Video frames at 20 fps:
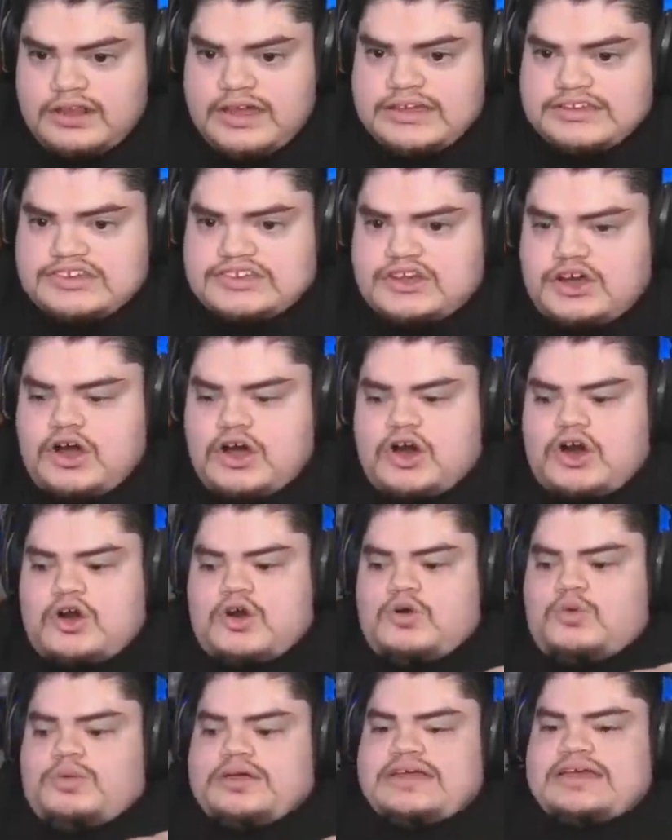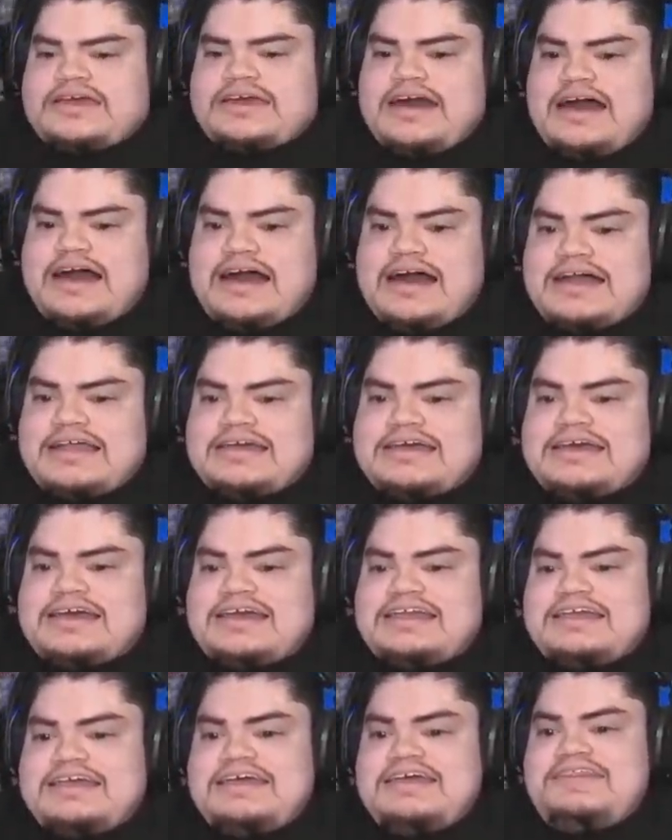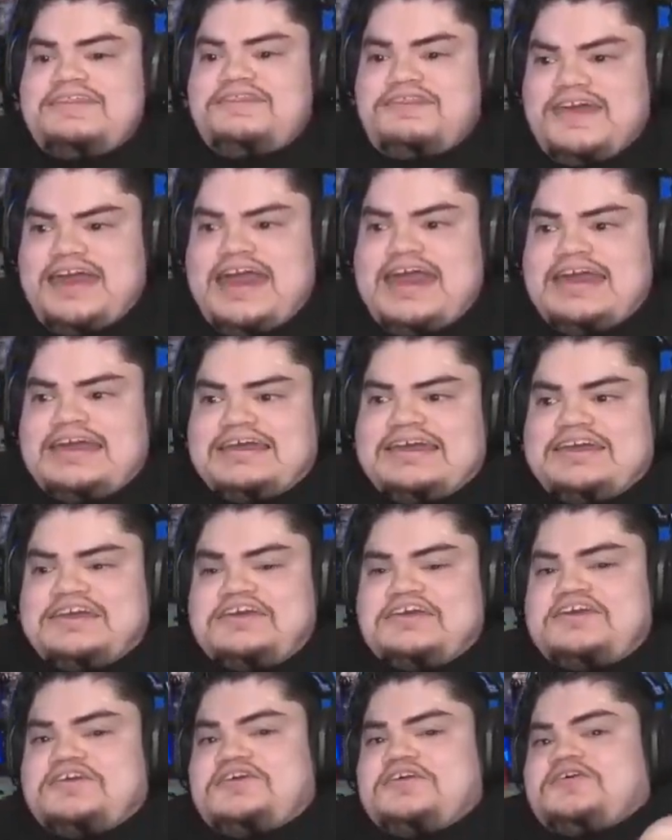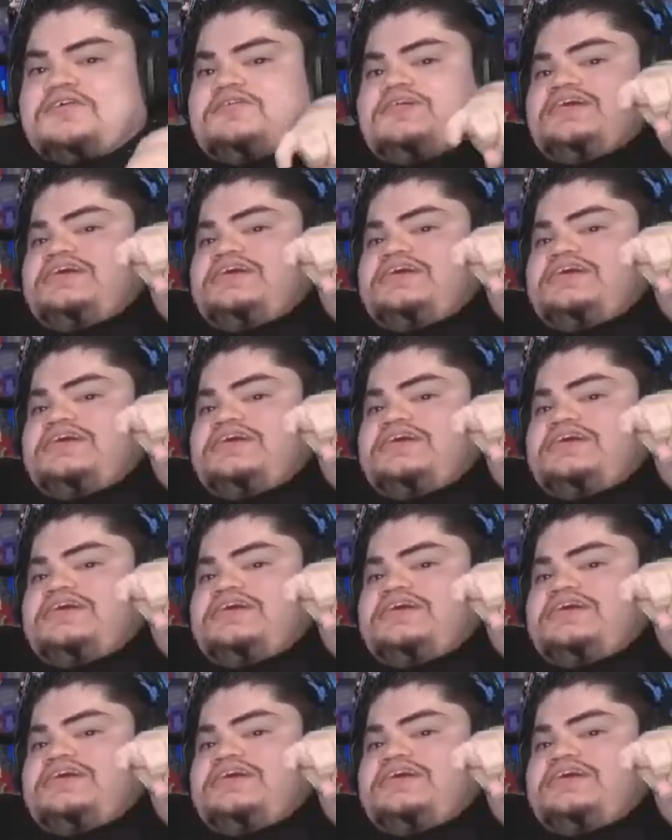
Let's go. We got it. Thank you.